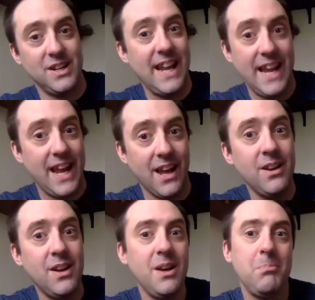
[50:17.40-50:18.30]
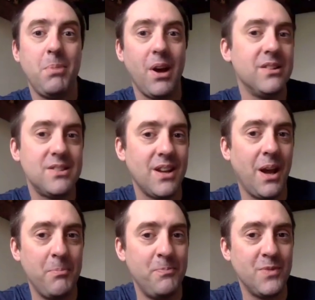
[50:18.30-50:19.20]
edition here, but
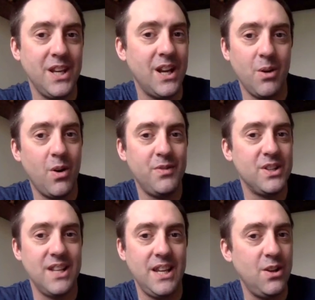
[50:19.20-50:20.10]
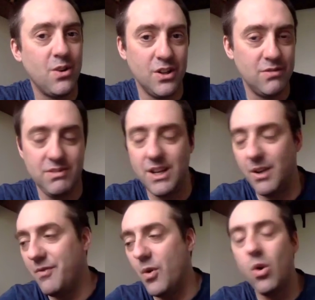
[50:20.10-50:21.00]
you know, obviously you can,
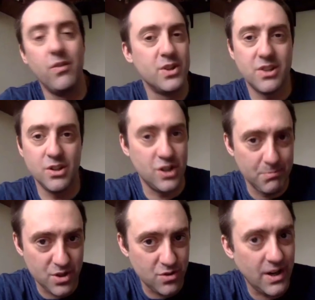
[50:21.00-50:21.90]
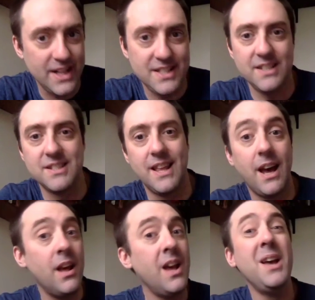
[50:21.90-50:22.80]
you know, 4 of us could jump straight
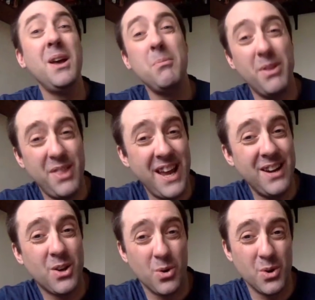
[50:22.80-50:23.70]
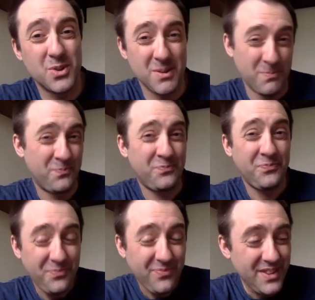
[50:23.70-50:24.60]
into that. But then, of course,
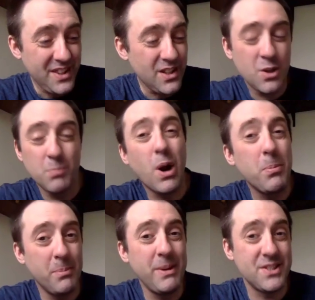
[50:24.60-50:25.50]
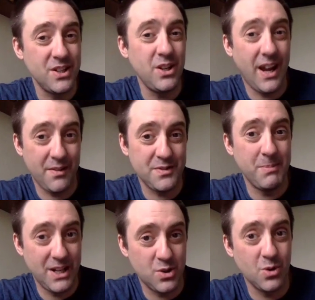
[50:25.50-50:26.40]
your problem is, and you
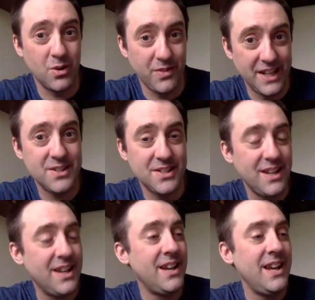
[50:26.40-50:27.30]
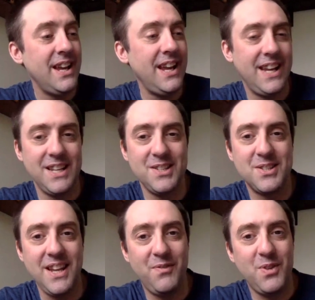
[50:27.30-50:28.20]
have to make sure of this,
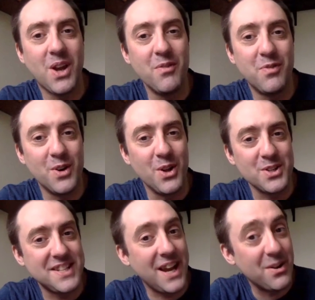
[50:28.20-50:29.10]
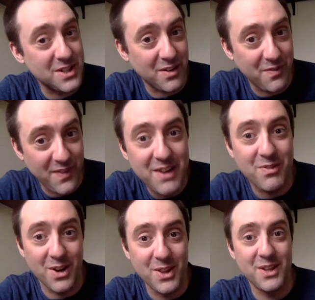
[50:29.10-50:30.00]
is if you go for a nostalgic
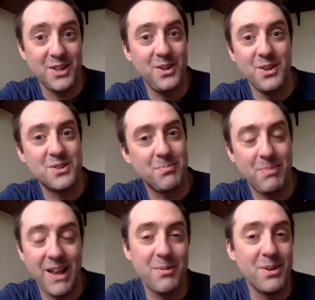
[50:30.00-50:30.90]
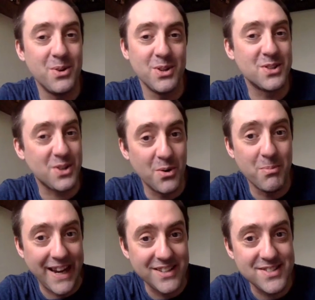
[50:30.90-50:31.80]
favorite that you used to play with all your
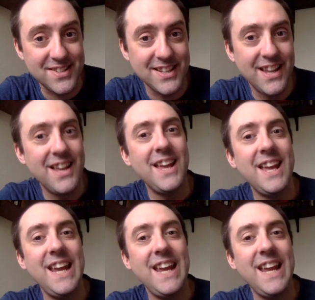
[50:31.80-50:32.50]
schoolmates,